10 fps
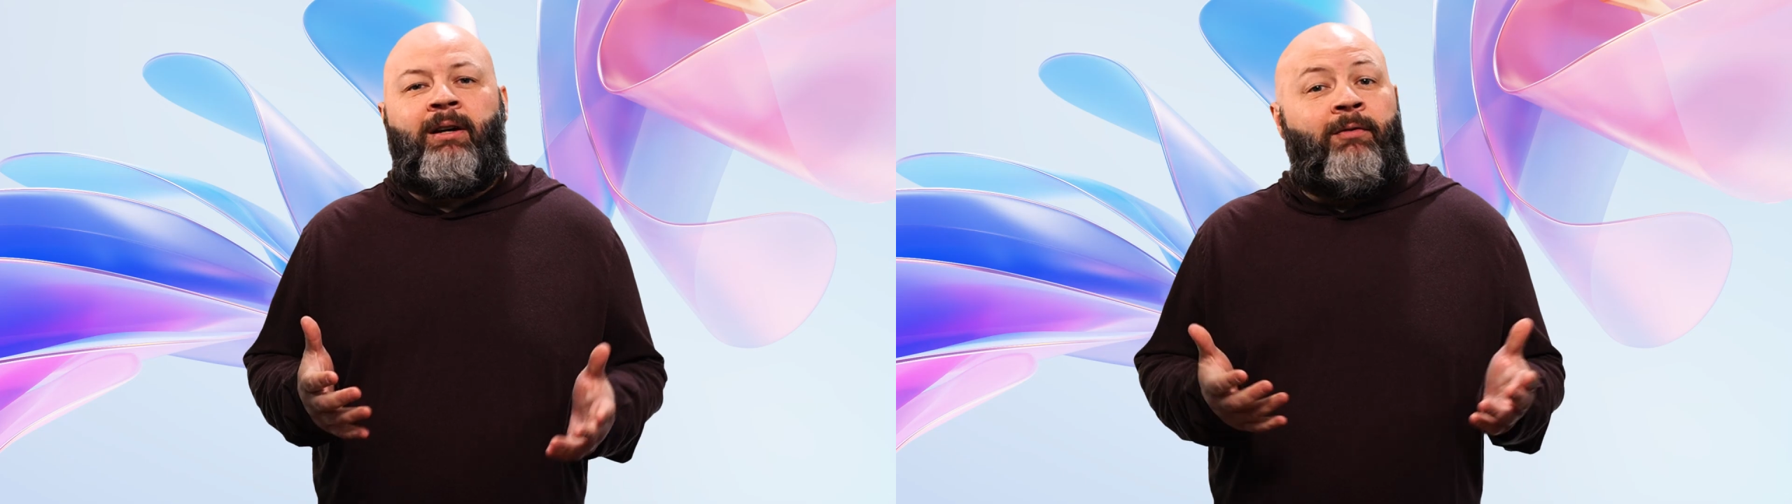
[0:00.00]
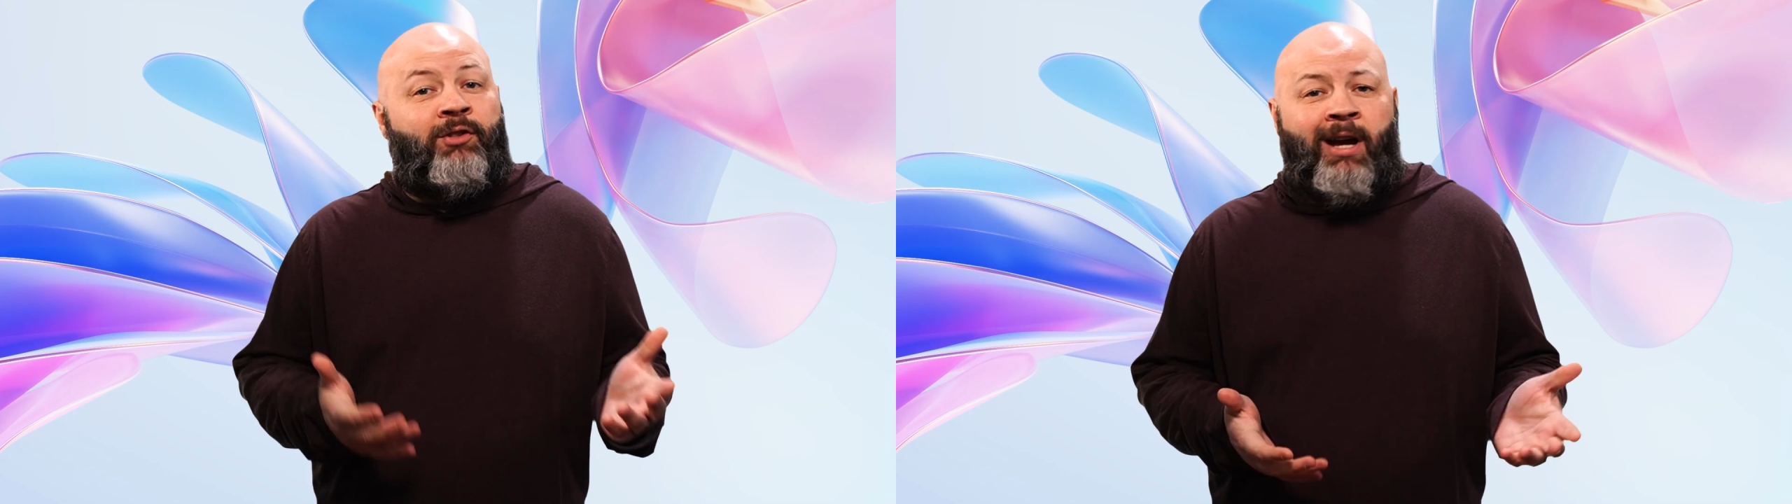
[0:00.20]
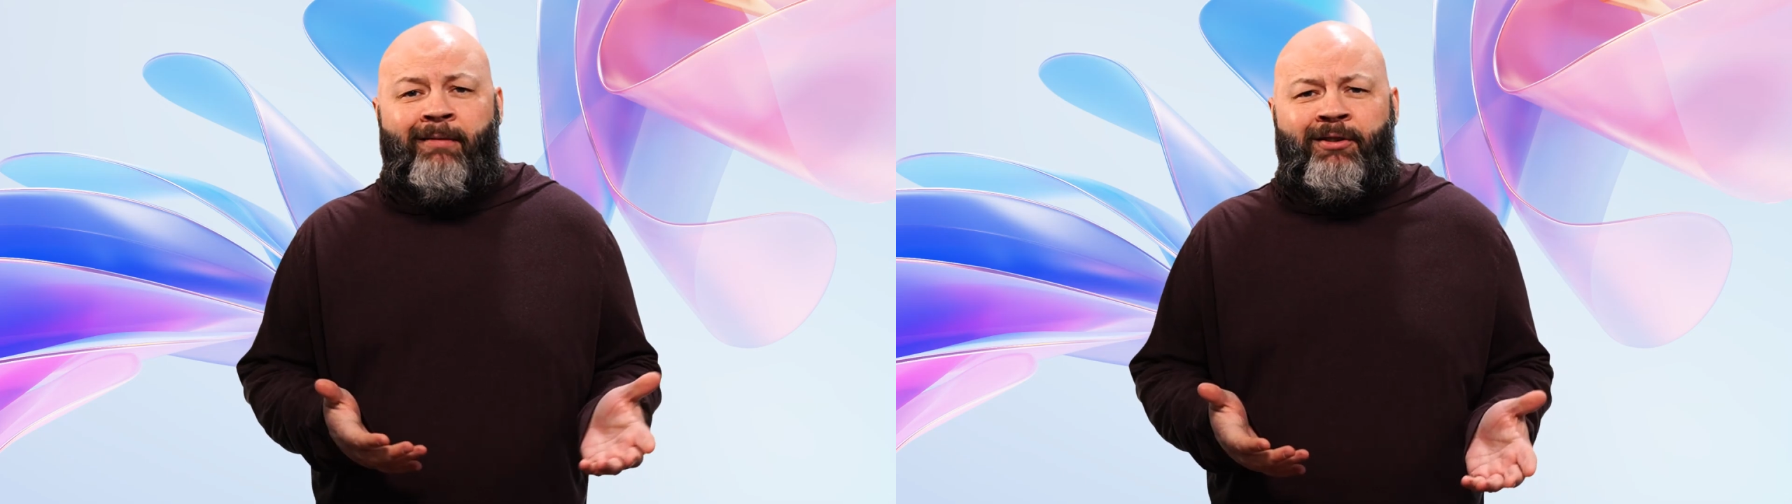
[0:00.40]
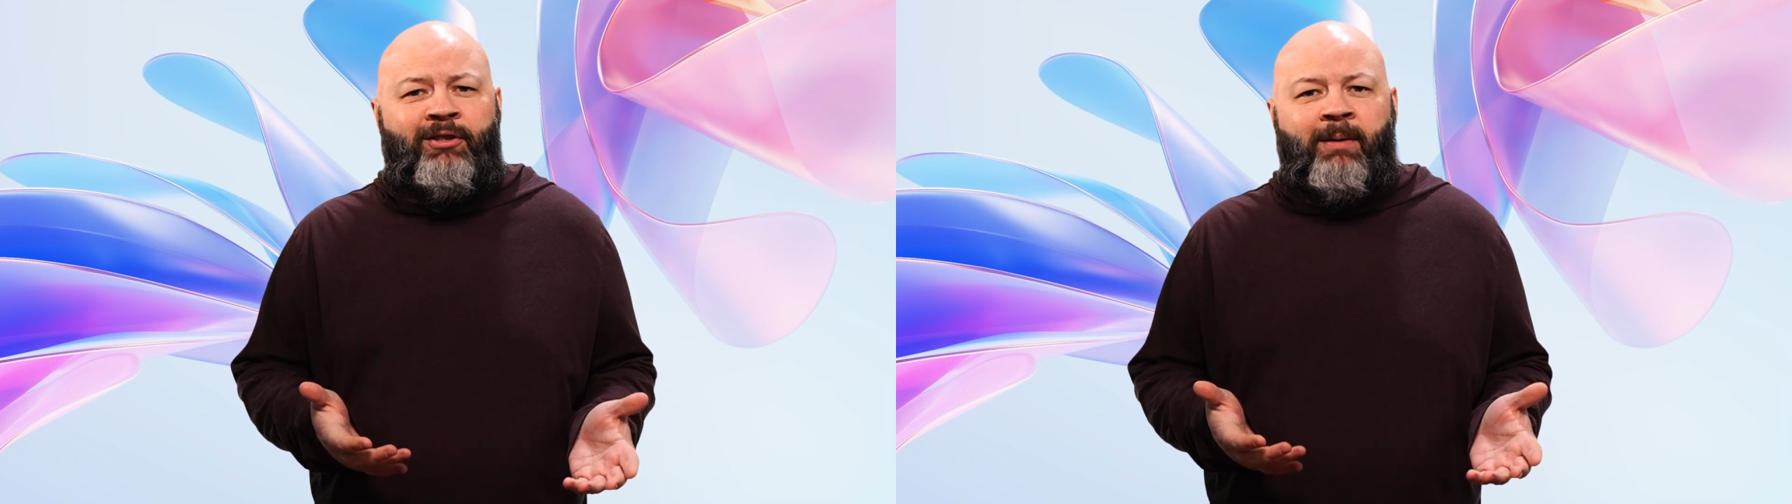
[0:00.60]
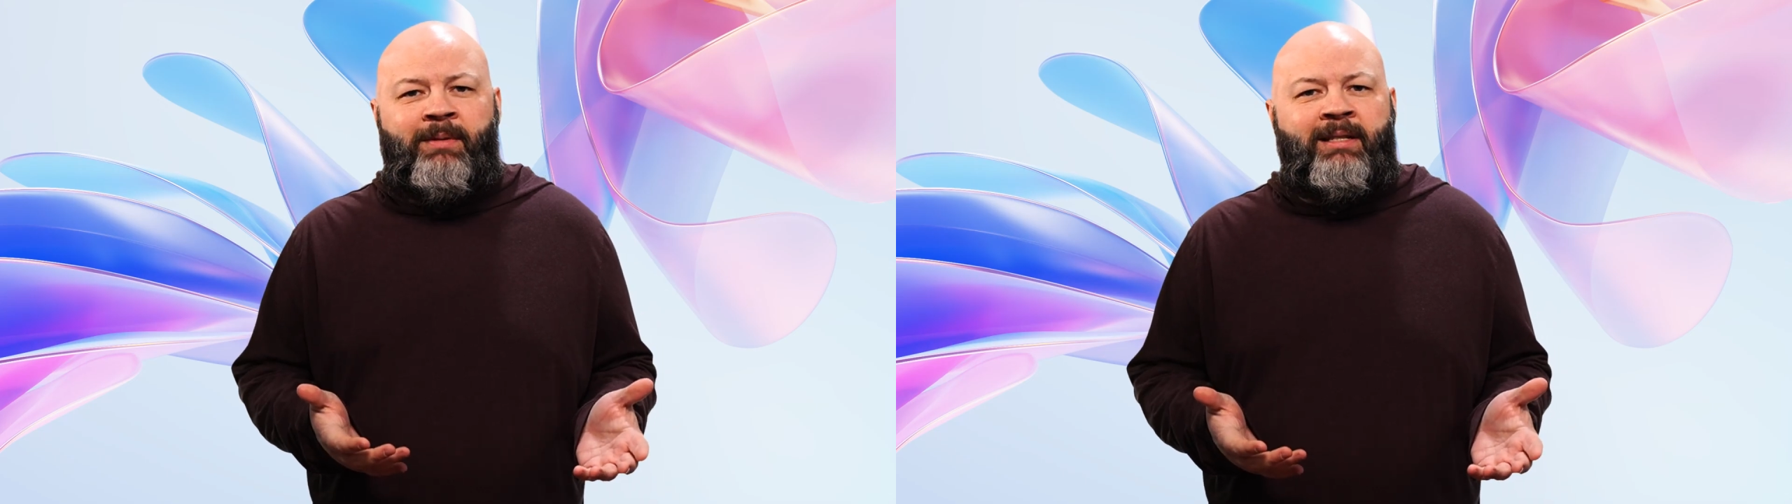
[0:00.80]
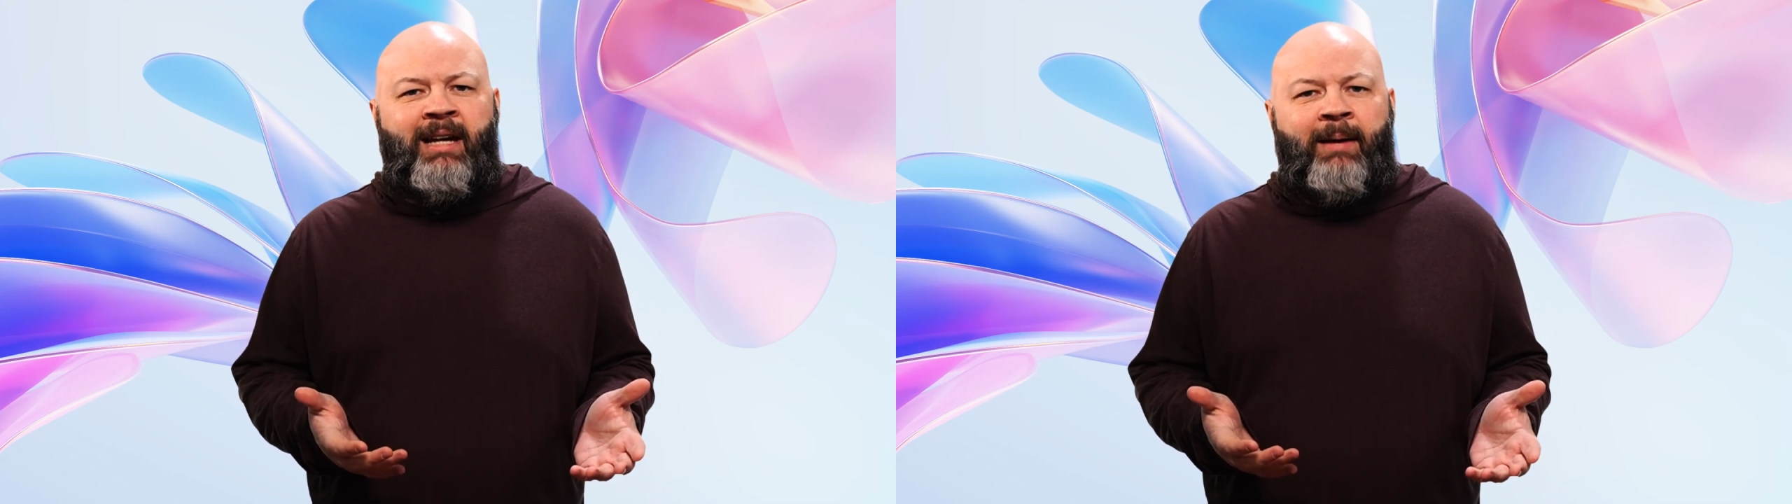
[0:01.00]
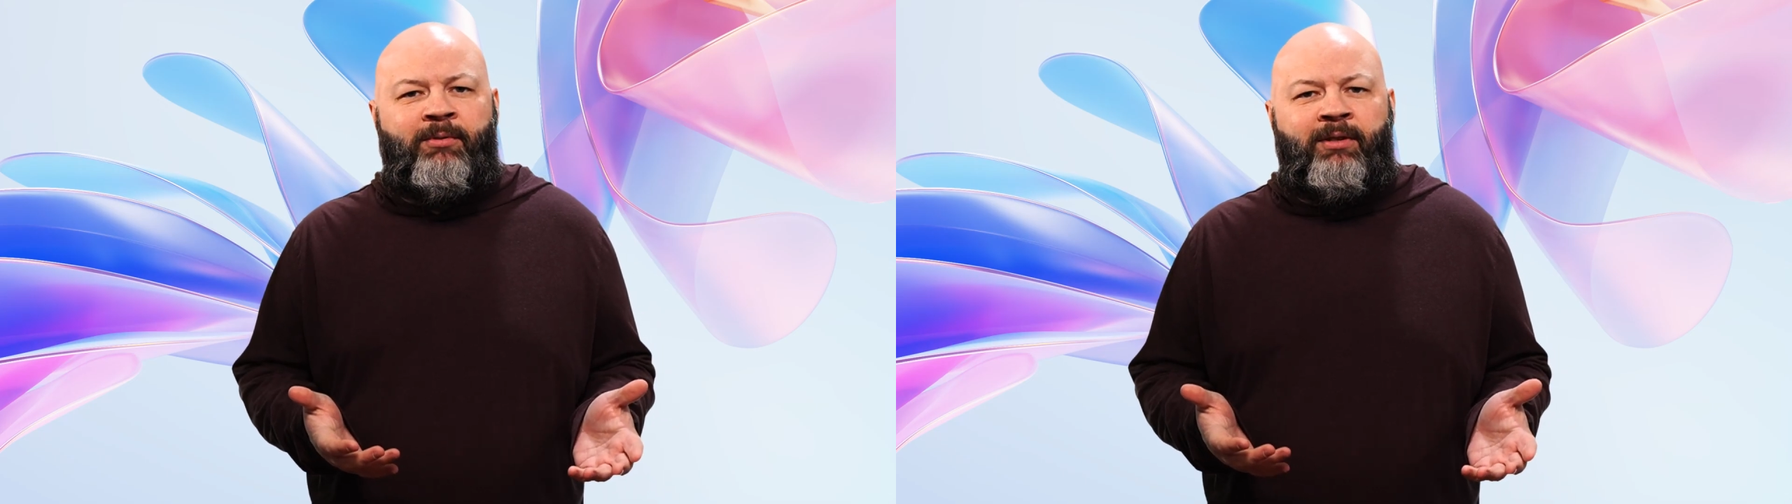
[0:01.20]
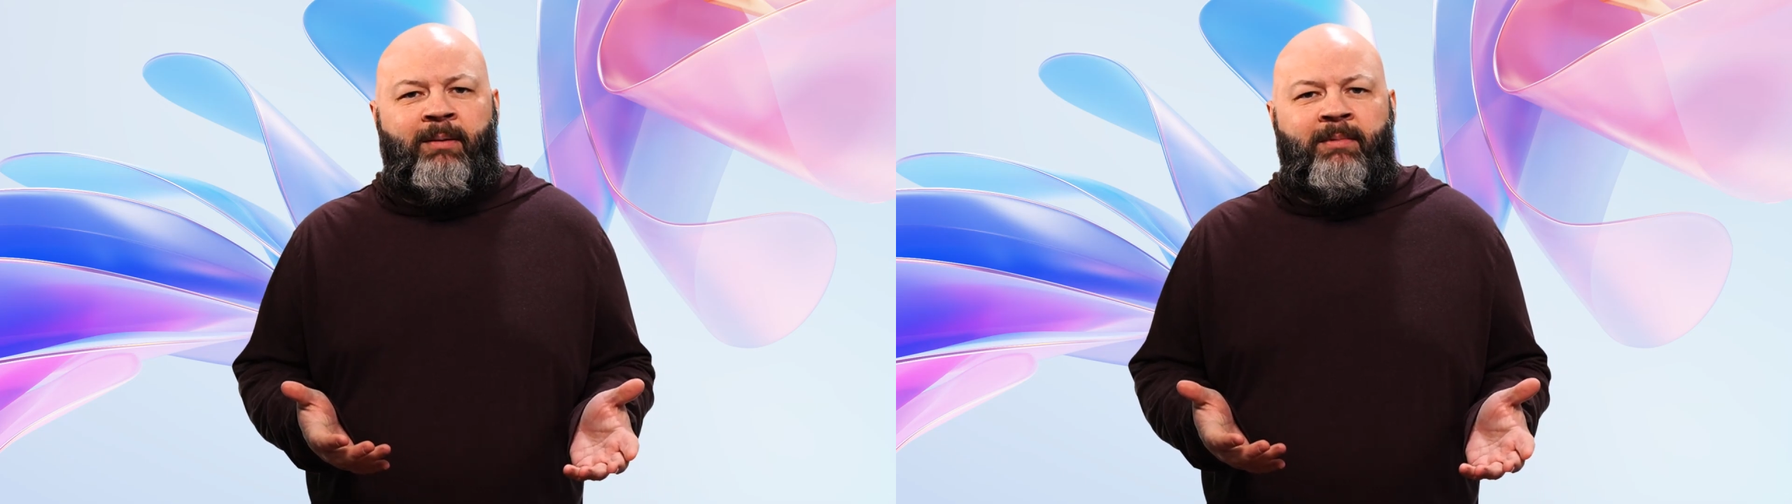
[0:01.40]
of JavaScript and
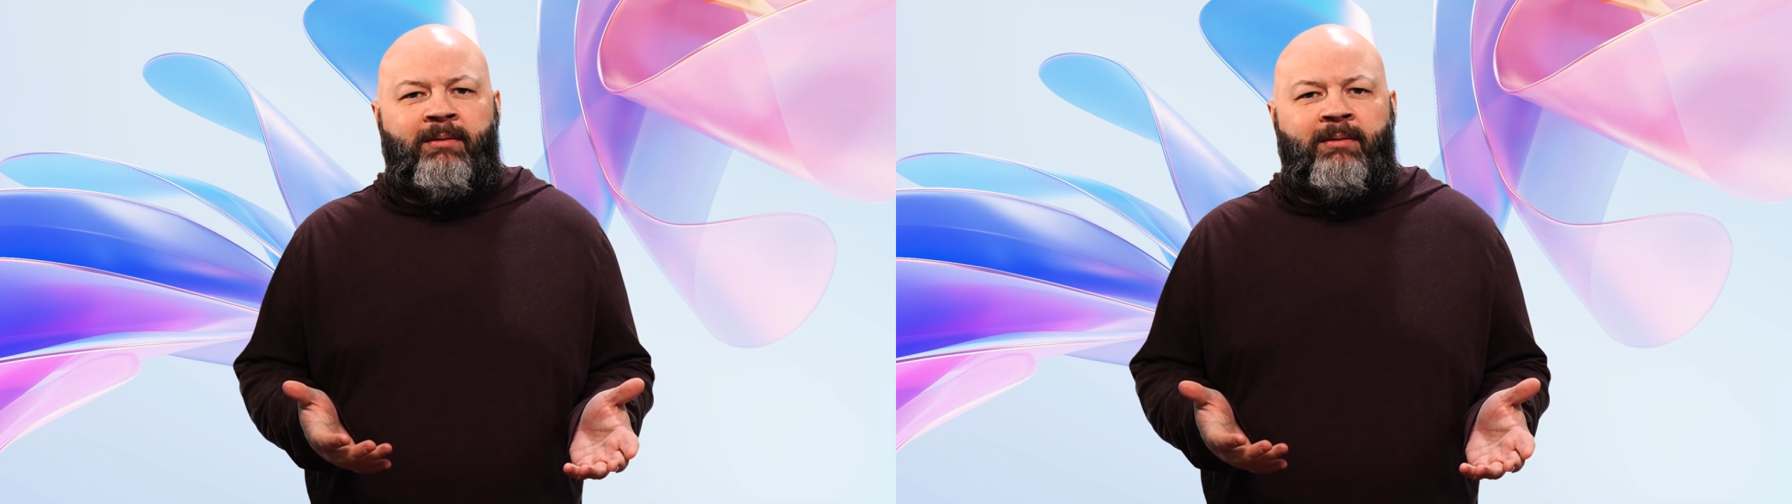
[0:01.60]
TypeScript.